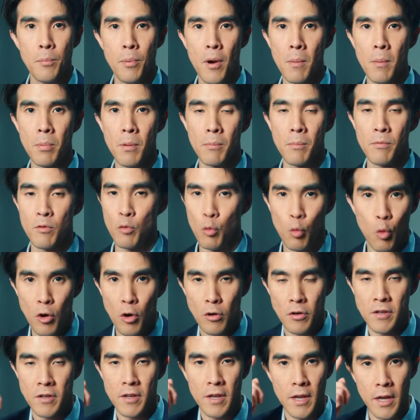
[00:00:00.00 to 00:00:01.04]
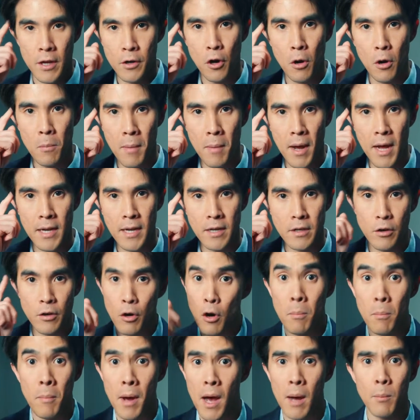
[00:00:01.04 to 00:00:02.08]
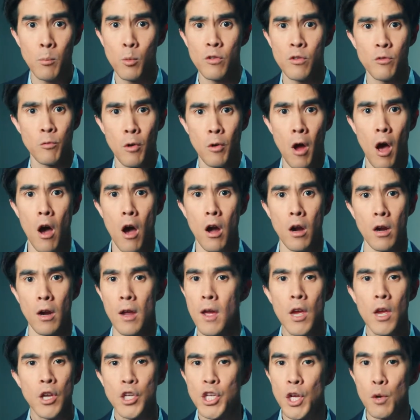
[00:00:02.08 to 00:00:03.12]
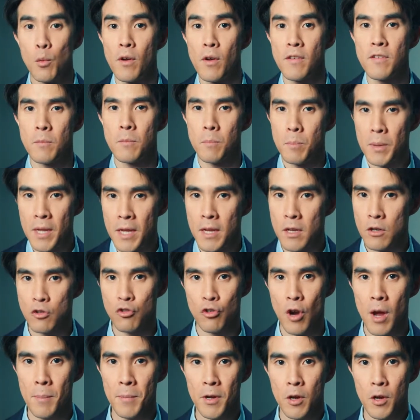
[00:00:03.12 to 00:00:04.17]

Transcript: problems weren't in her mind. Her mom was wrong. She wasn't being a drama